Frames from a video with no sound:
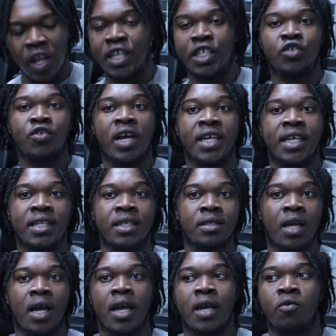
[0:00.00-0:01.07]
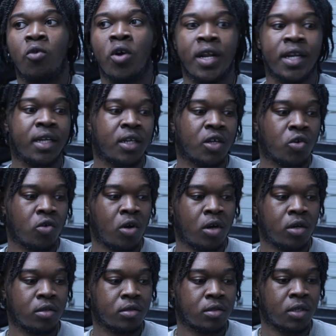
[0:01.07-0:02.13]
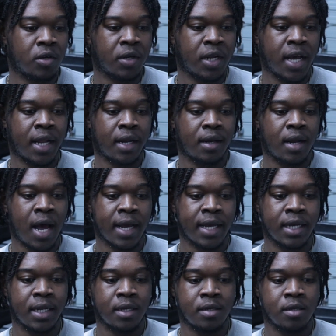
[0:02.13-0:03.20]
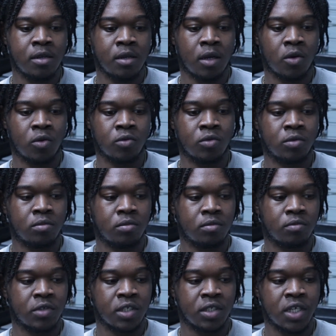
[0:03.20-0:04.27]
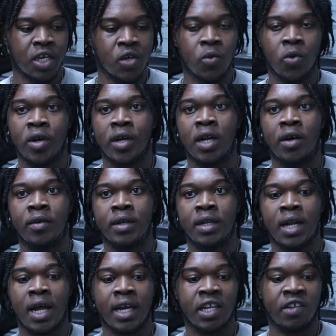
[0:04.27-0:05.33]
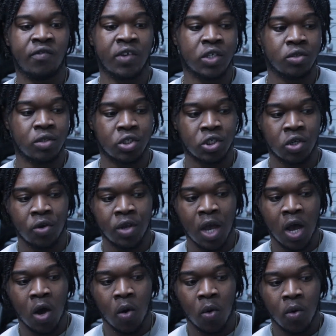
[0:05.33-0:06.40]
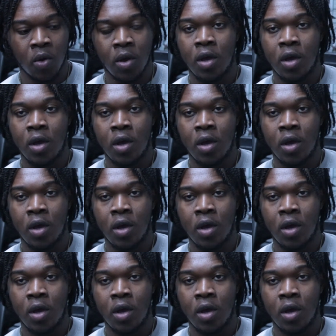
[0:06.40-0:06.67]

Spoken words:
just try to get this thing running and crunk so that I can, you know, continue working on it, and I can eventually show y'all